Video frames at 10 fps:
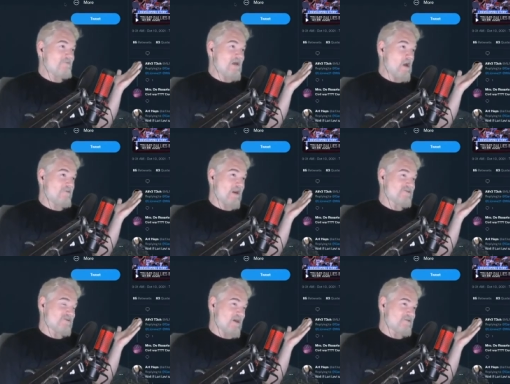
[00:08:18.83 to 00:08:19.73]
have now in the United
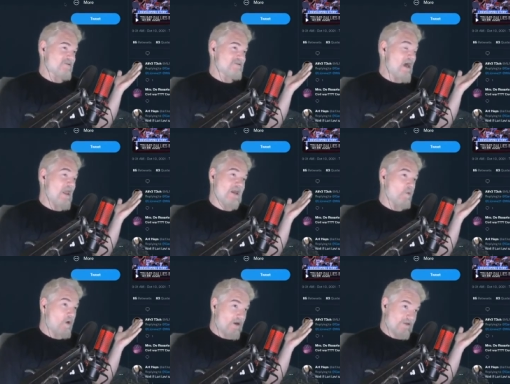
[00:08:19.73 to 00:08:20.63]
States is not like
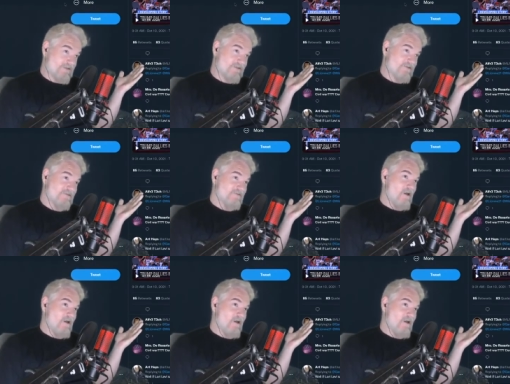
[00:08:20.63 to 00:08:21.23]
it was